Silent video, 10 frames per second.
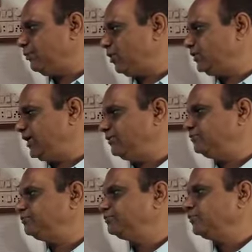upon n.
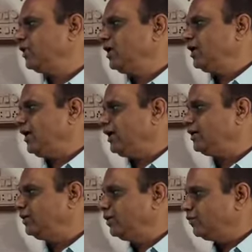
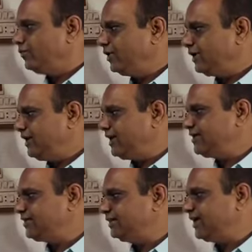And we'll clearly
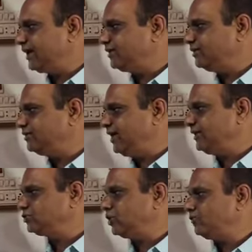see that the
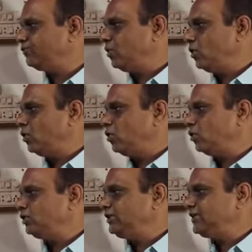length of
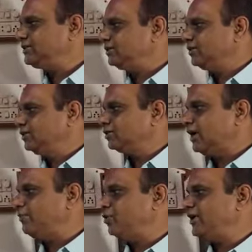all these
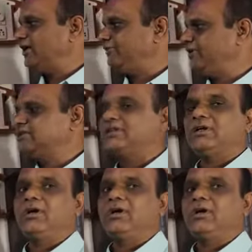component intervals